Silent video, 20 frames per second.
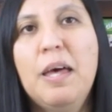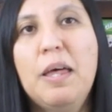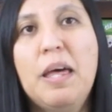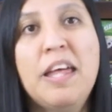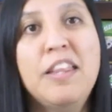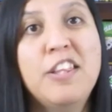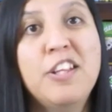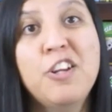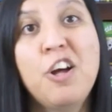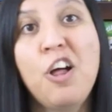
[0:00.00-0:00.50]

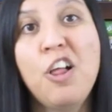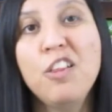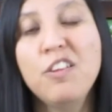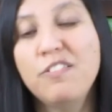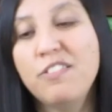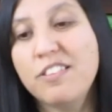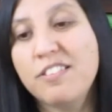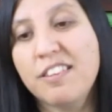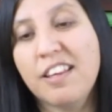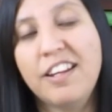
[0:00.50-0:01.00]
And then all
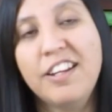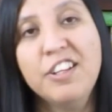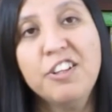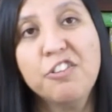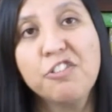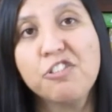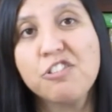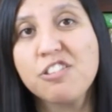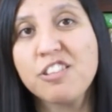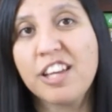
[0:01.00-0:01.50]
of a sudden
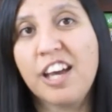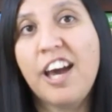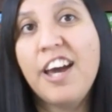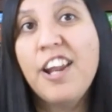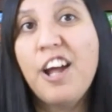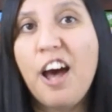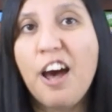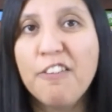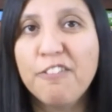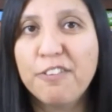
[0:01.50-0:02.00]
you're just
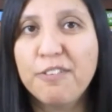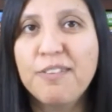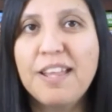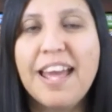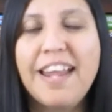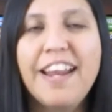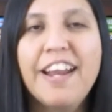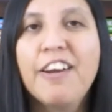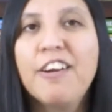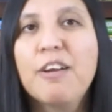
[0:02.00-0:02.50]
cut off from
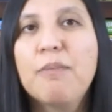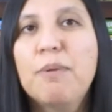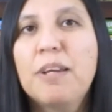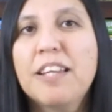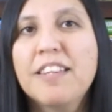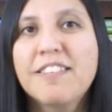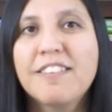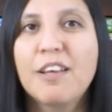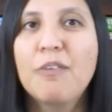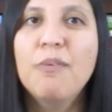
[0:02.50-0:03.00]
that area
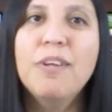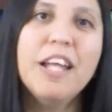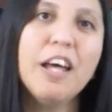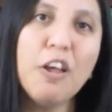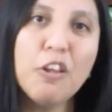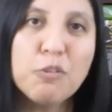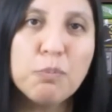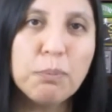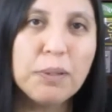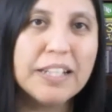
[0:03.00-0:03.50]
because someone
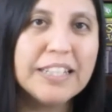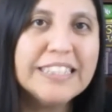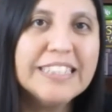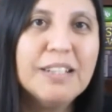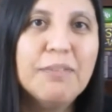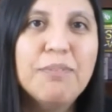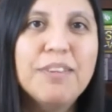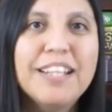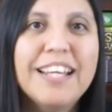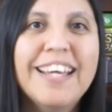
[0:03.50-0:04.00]
else played
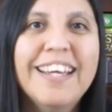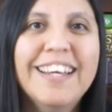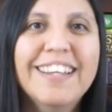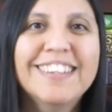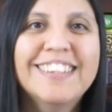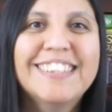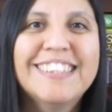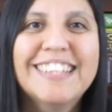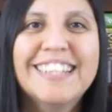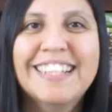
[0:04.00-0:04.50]
something
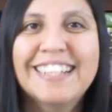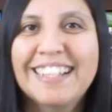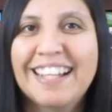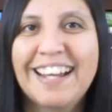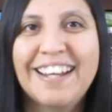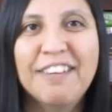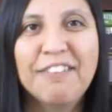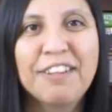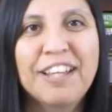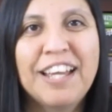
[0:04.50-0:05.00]
else to
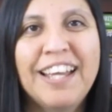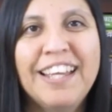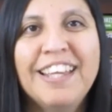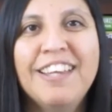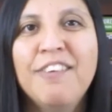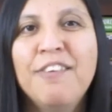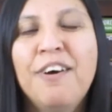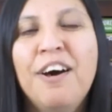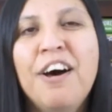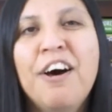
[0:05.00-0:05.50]
kind of cut
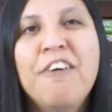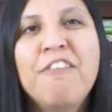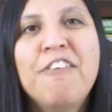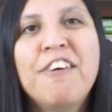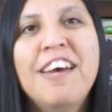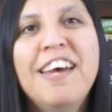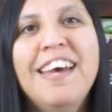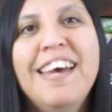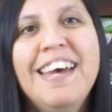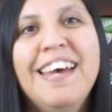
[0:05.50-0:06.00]
you off.
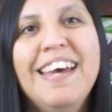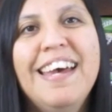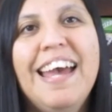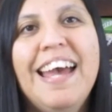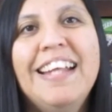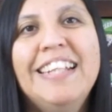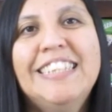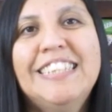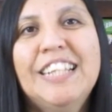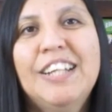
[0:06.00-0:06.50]

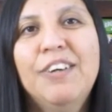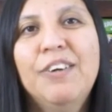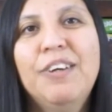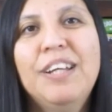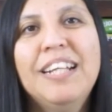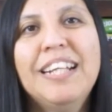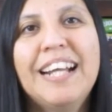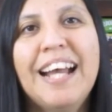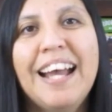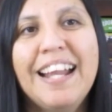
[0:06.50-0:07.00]
And so
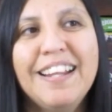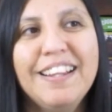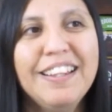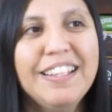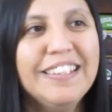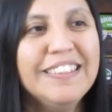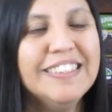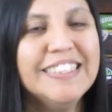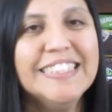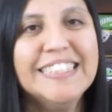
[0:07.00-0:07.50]
it kind of
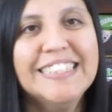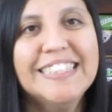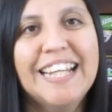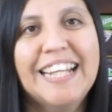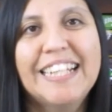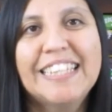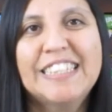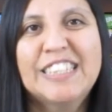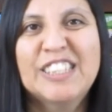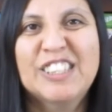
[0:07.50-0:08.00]
leaves this
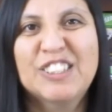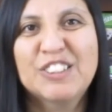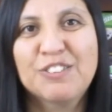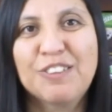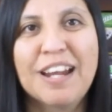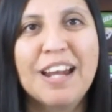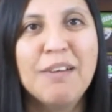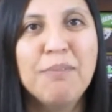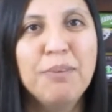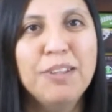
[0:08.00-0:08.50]
like
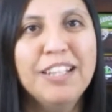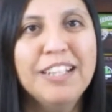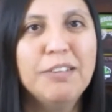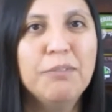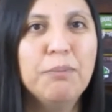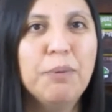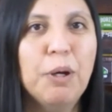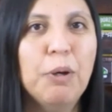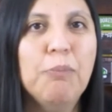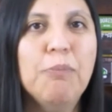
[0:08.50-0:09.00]

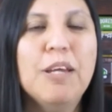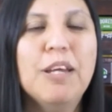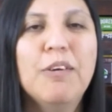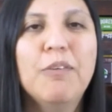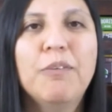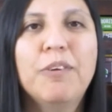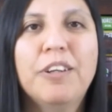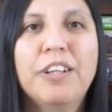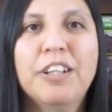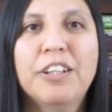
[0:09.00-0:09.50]
scrambling
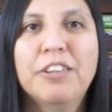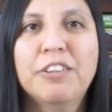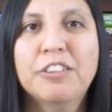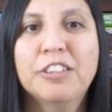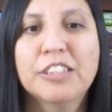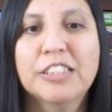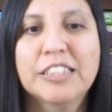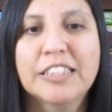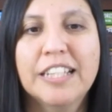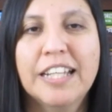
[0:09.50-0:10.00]
moment where you're
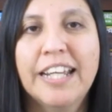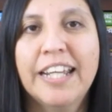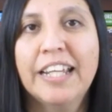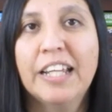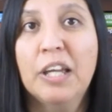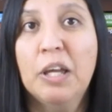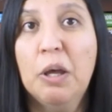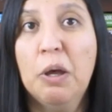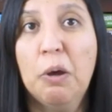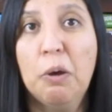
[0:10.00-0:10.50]
just
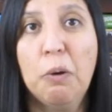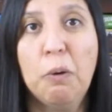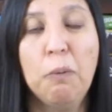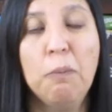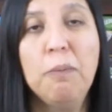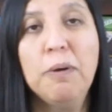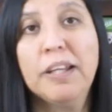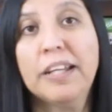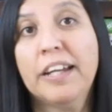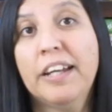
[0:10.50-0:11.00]
like,
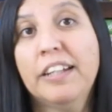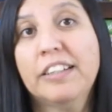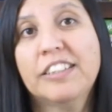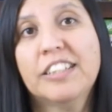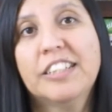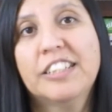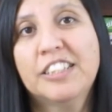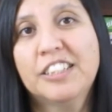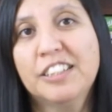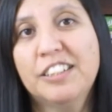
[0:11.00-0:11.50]
oh my gosh,
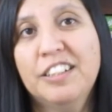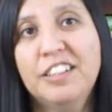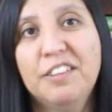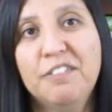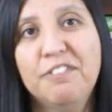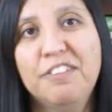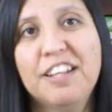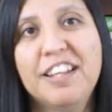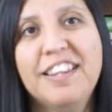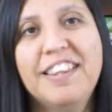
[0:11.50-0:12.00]
I shouldn't
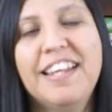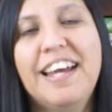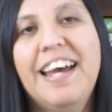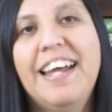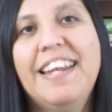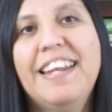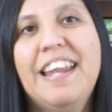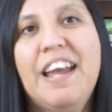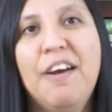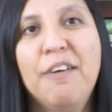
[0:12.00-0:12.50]
have done
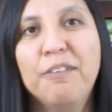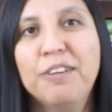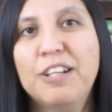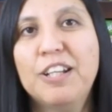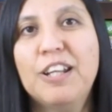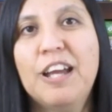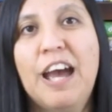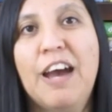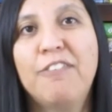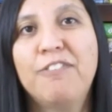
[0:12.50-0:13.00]
that. Now I'm
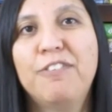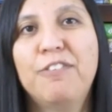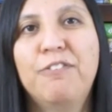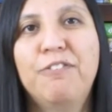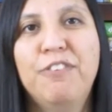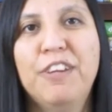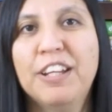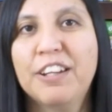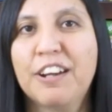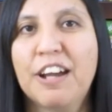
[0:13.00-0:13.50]
going to have to
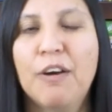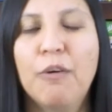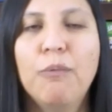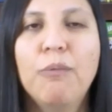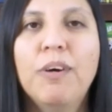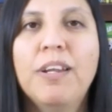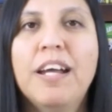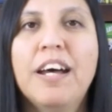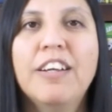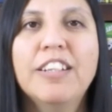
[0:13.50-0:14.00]
figure out
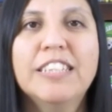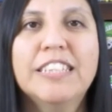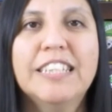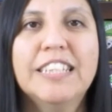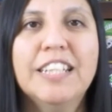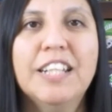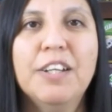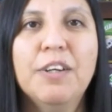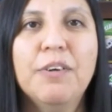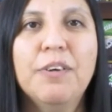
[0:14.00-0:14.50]
what else
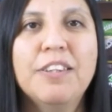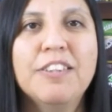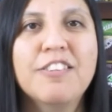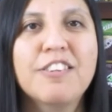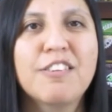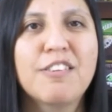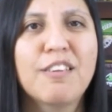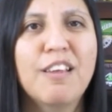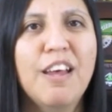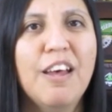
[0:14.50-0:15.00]
to do. And
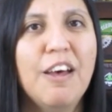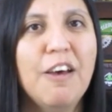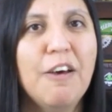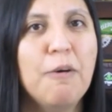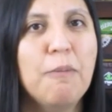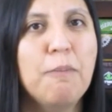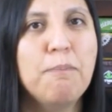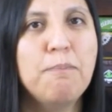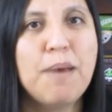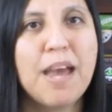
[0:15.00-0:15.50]
just
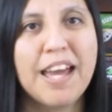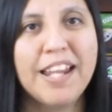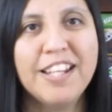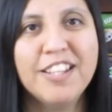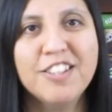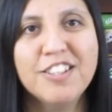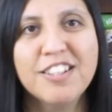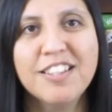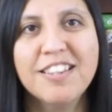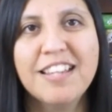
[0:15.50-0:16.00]

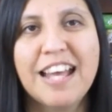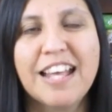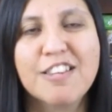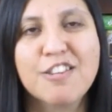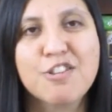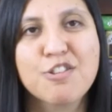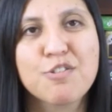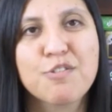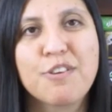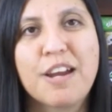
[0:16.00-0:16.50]
managing that
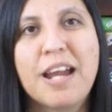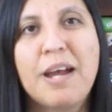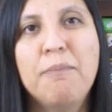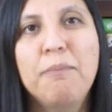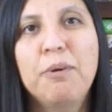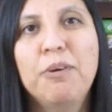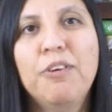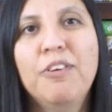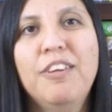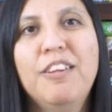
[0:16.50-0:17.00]

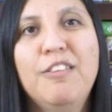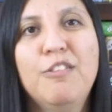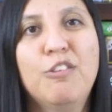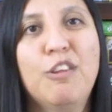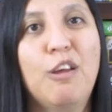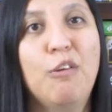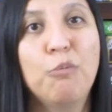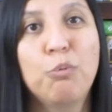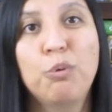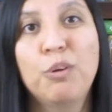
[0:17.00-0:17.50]
scramble is
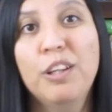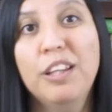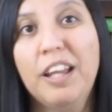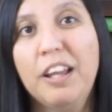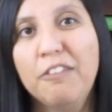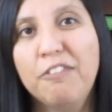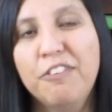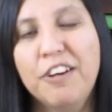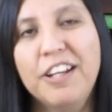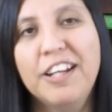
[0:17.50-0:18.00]

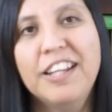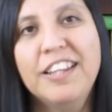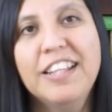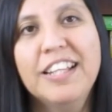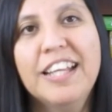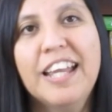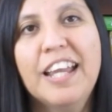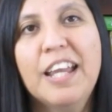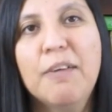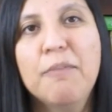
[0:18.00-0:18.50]
really fun in the
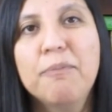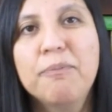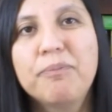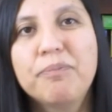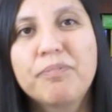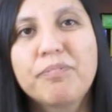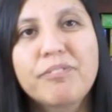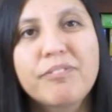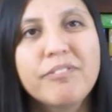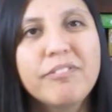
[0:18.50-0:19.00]
game.
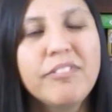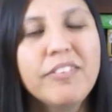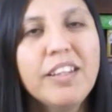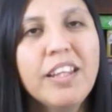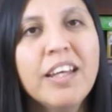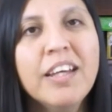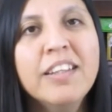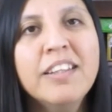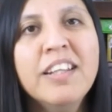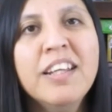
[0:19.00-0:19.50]

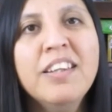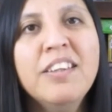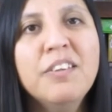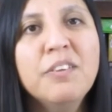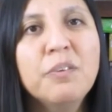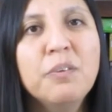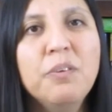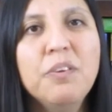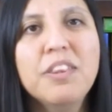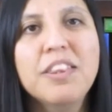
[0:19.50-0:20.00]

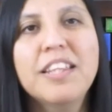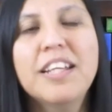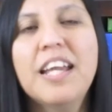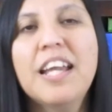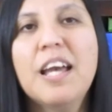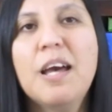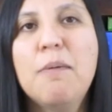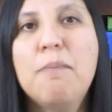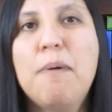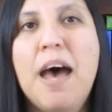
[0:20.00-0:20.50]
Another cool
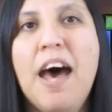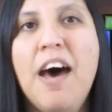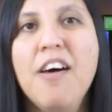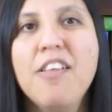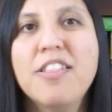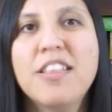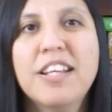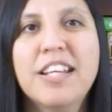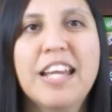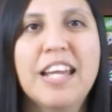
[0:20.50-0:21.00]
thing
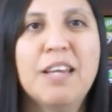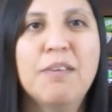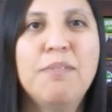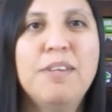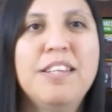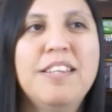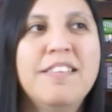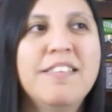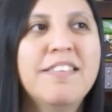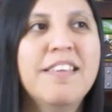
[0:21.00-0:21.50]
about the game
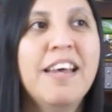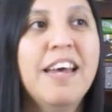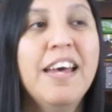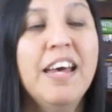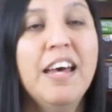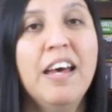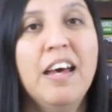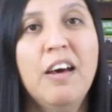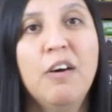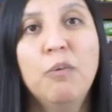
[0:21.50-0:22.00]
is
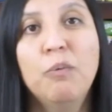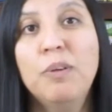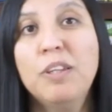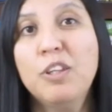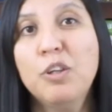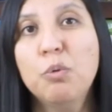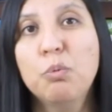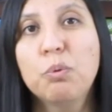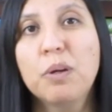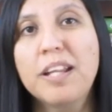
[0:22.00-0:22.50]

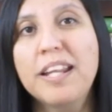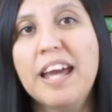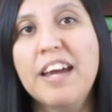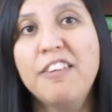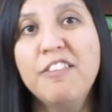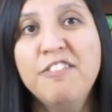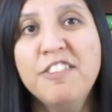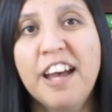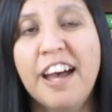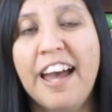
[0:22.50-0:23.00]
when you run
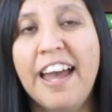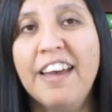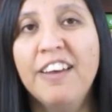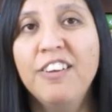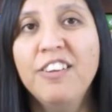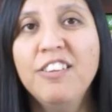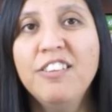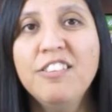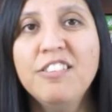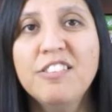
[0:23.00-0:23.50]
out of
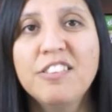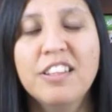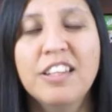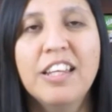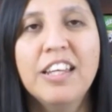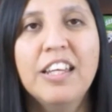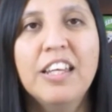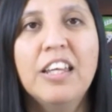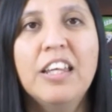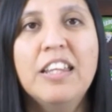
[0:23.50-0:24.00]
tiles,
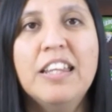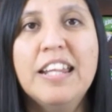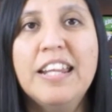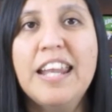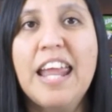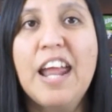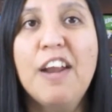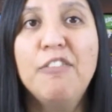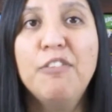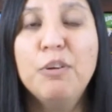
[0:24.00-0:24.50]

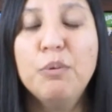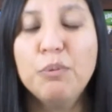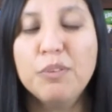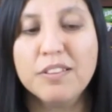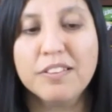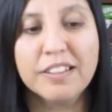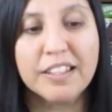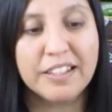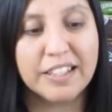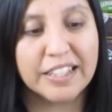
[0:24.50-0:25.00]
then
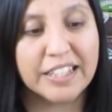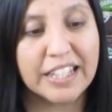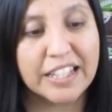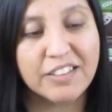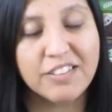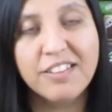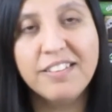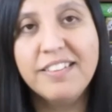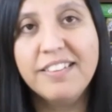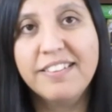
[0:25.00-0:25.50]
everyone's going to
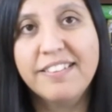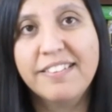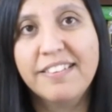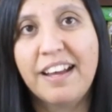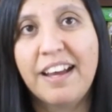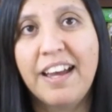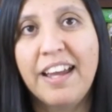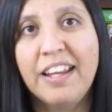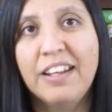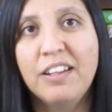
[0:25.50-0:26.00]
get to
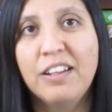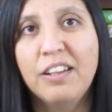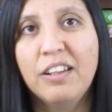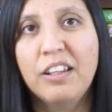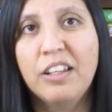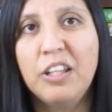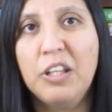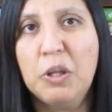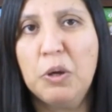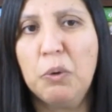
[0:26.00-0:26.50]
decide,
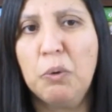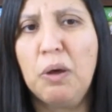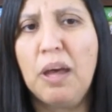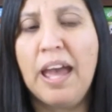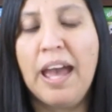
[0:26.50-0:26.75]
you know,